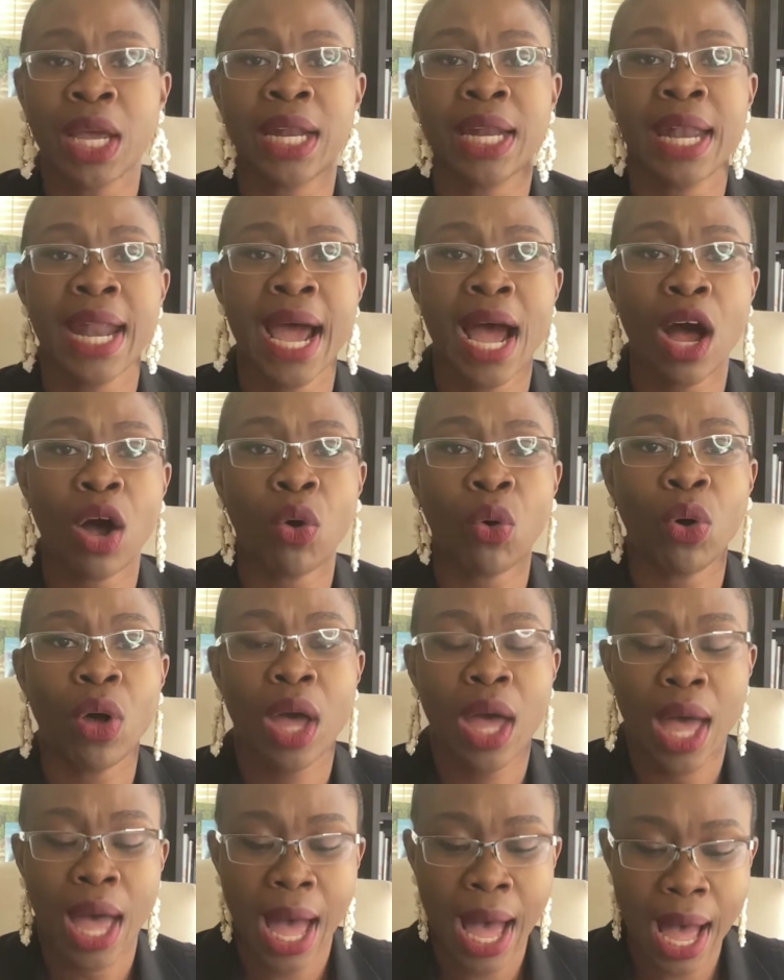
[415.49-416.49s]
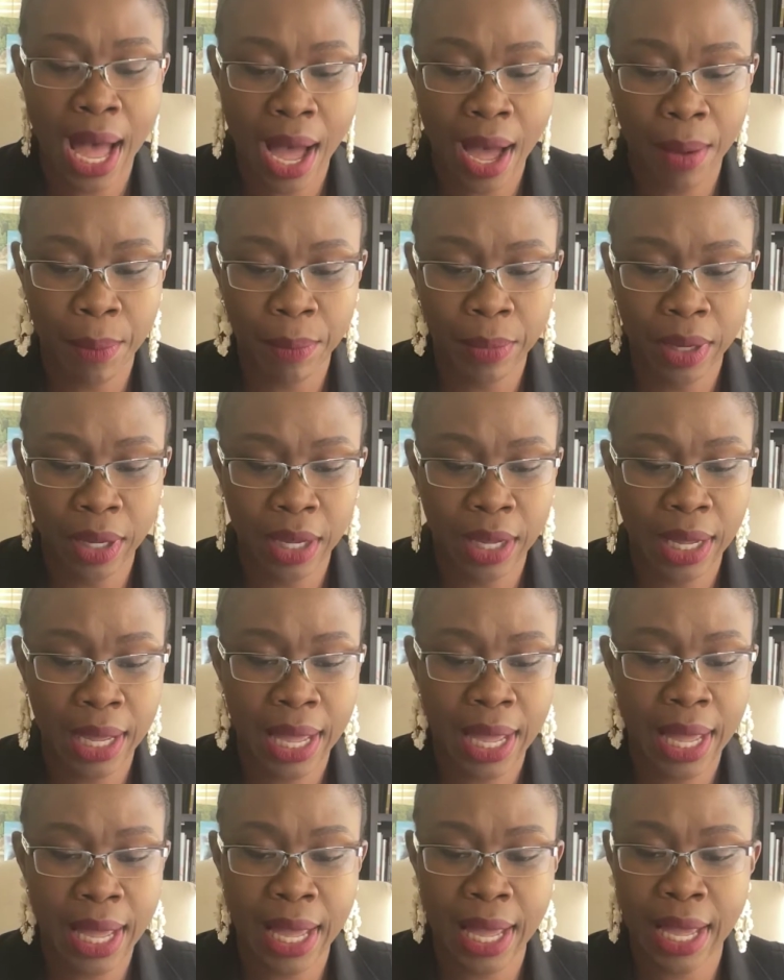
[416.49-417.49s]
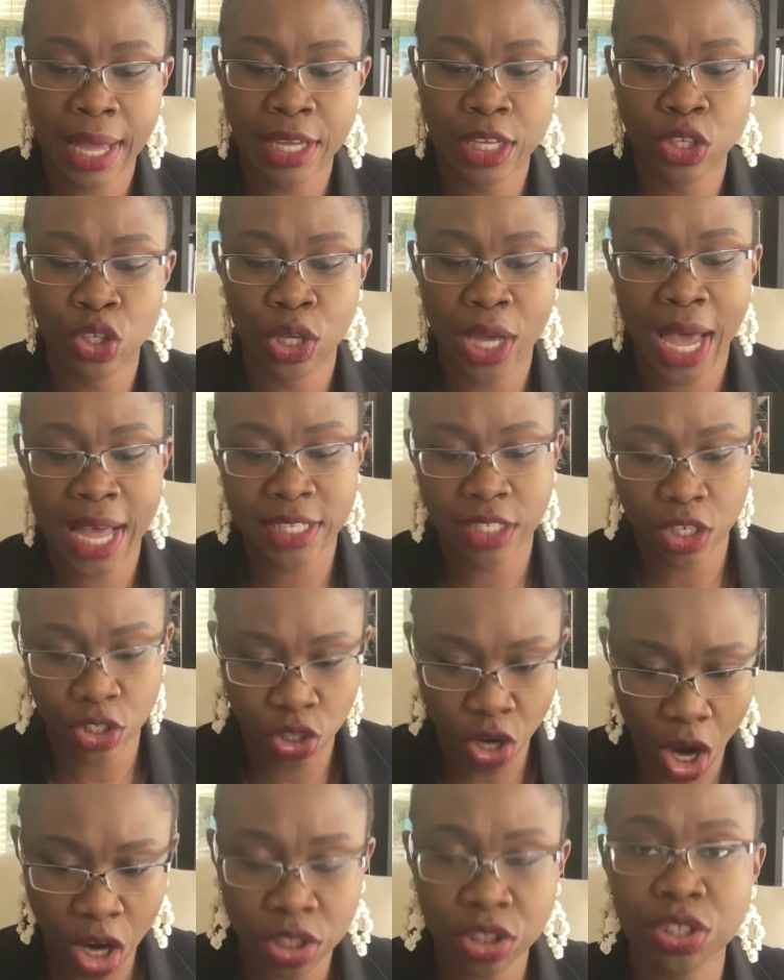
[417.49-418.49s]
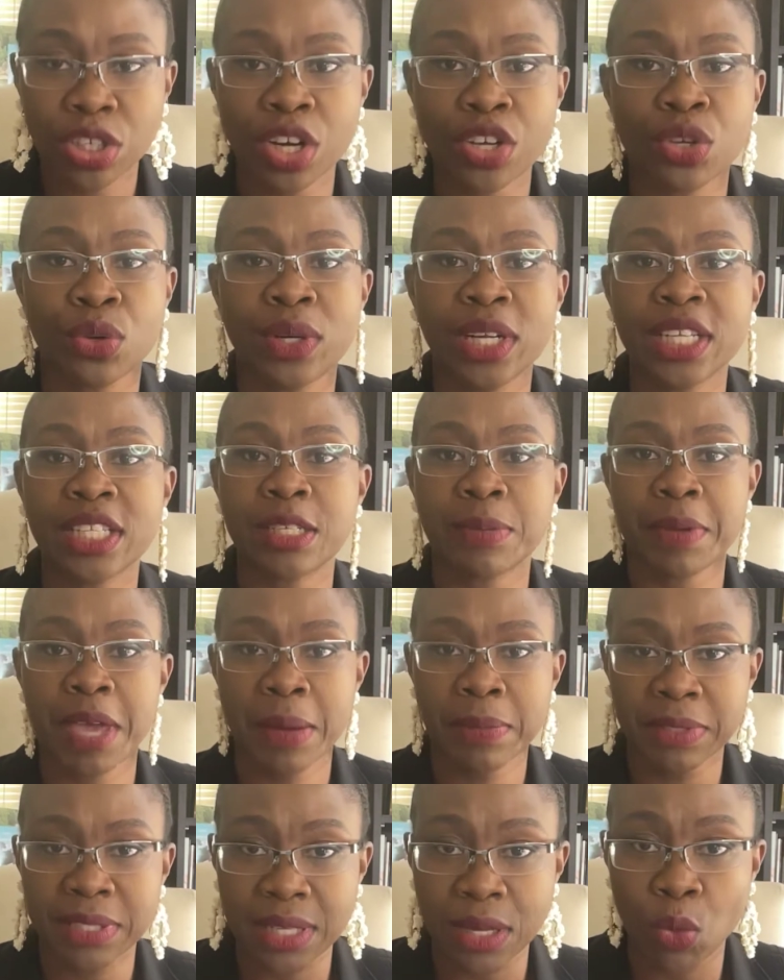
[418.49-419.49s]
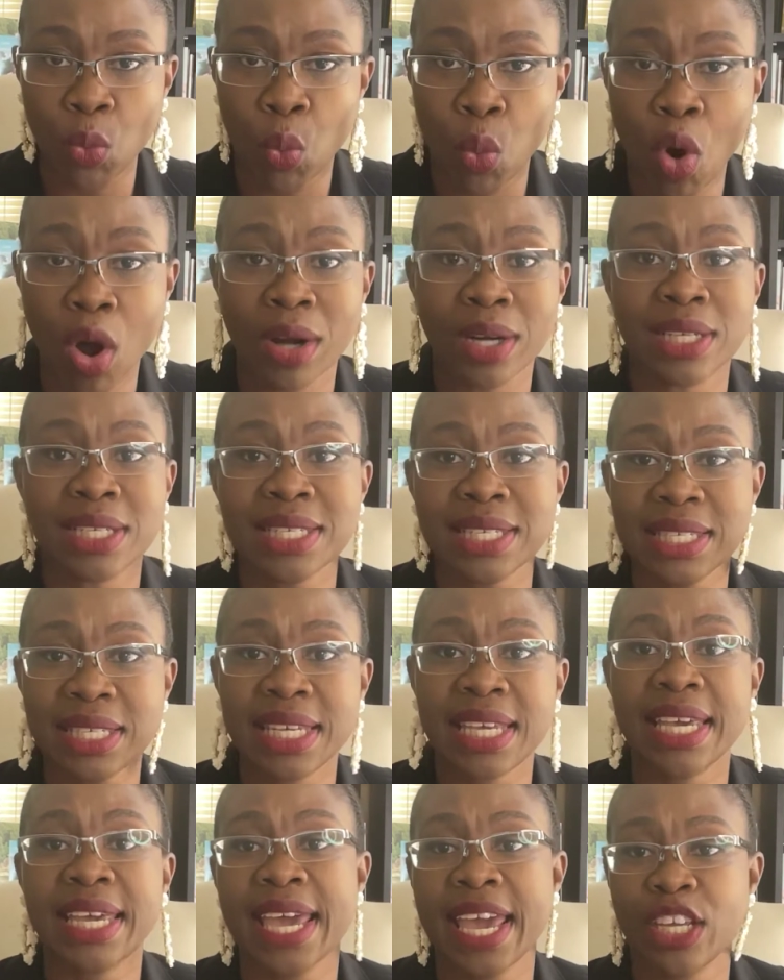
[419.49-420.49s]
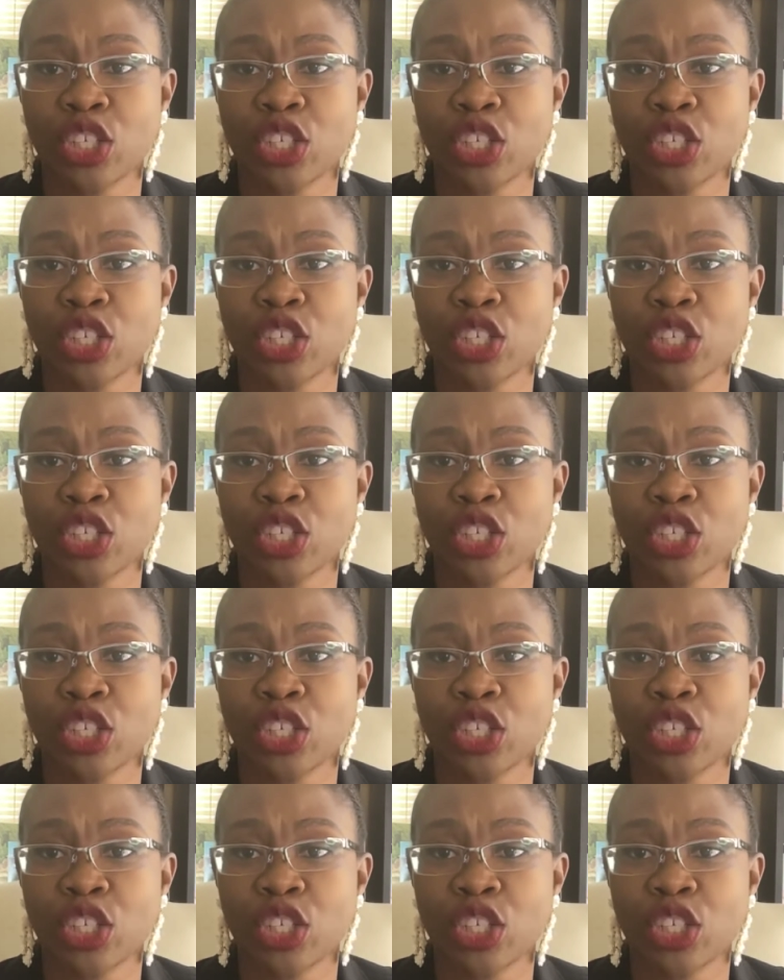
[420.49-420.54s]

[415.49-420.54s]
Now, as a doctor, you need to be able to, one, see